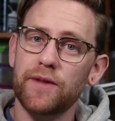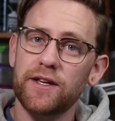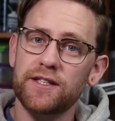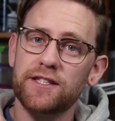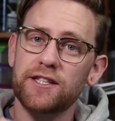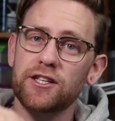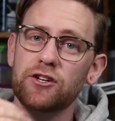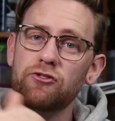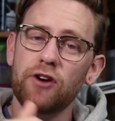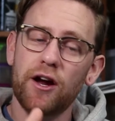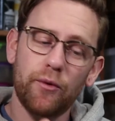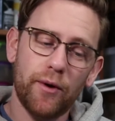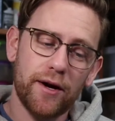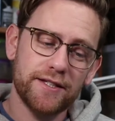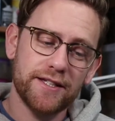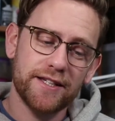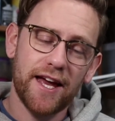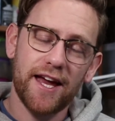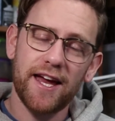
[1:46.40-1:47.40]
This is a great
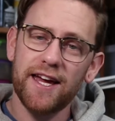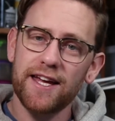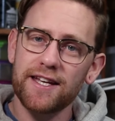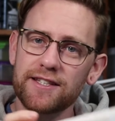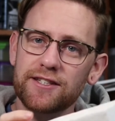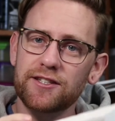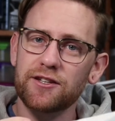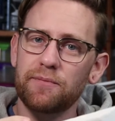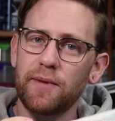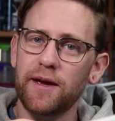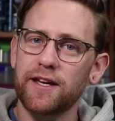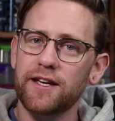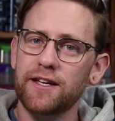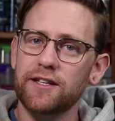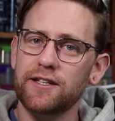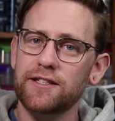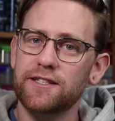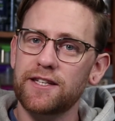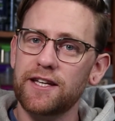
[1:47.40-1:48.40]
way to get into
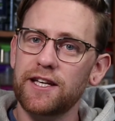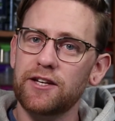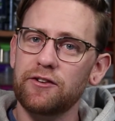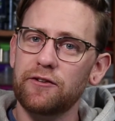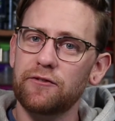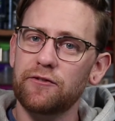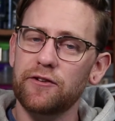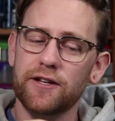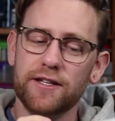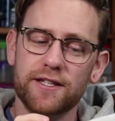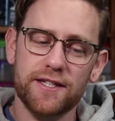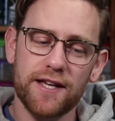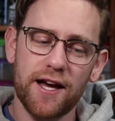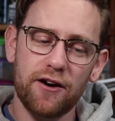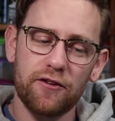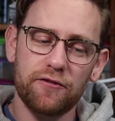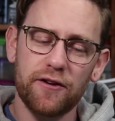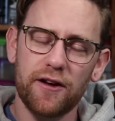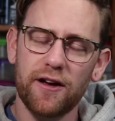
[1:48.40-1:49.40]
making scenery for
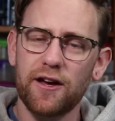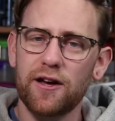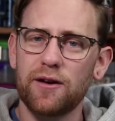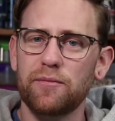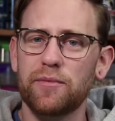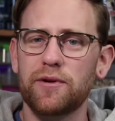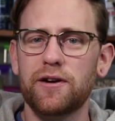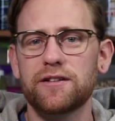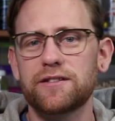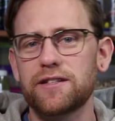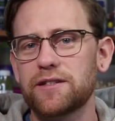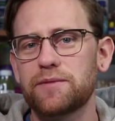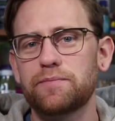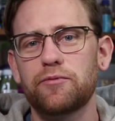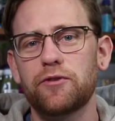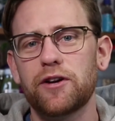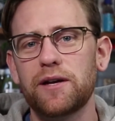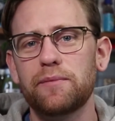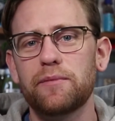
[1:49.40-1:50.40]
yourself because it's
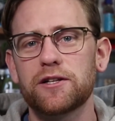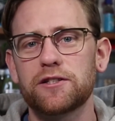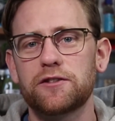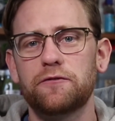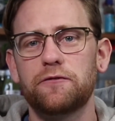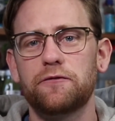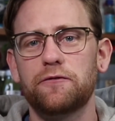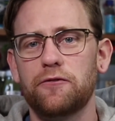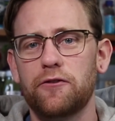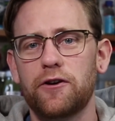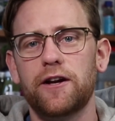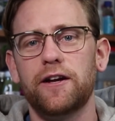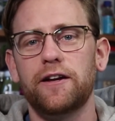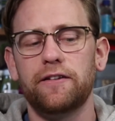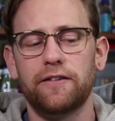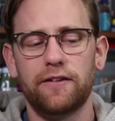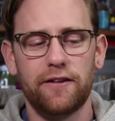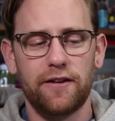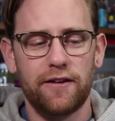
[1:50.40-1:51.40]
pretty much free.
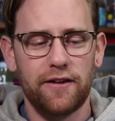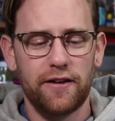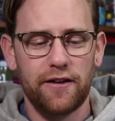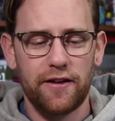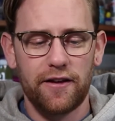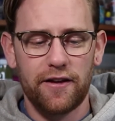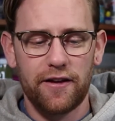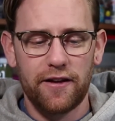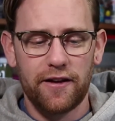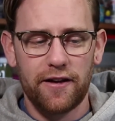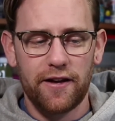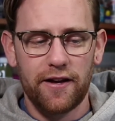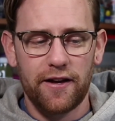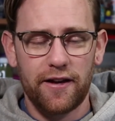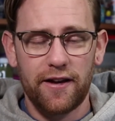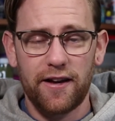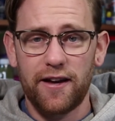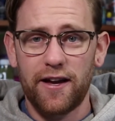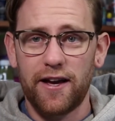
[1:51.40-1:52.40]

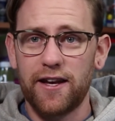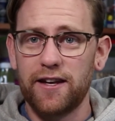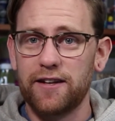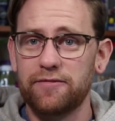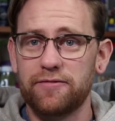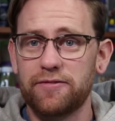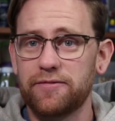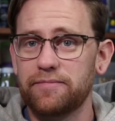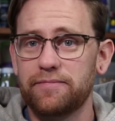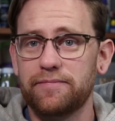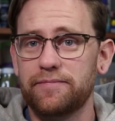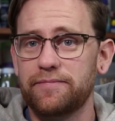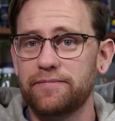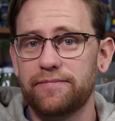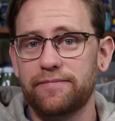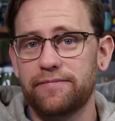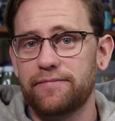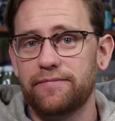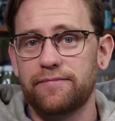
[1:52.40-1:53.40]
And
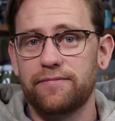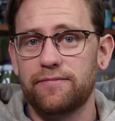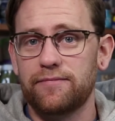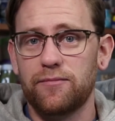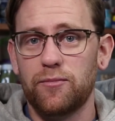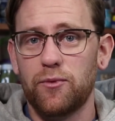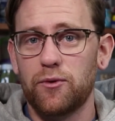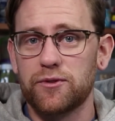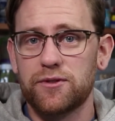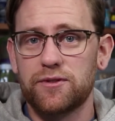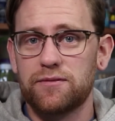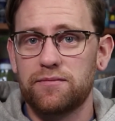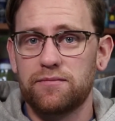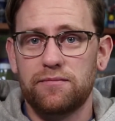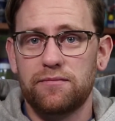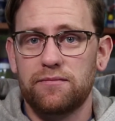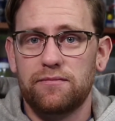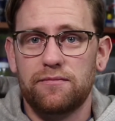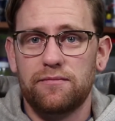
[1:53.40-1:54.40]

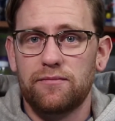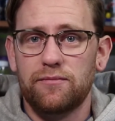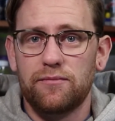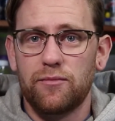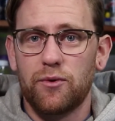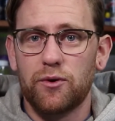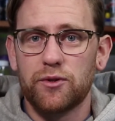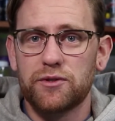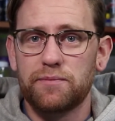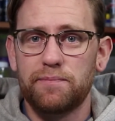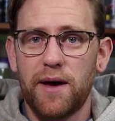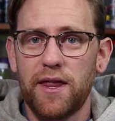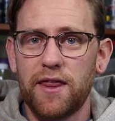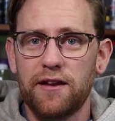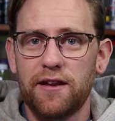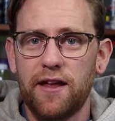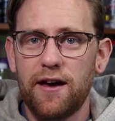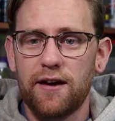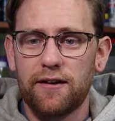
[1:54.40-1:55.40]
what's
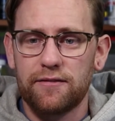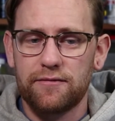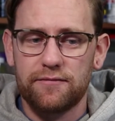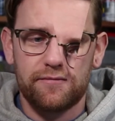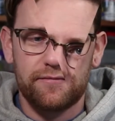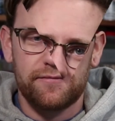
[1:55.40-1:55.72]
better than that?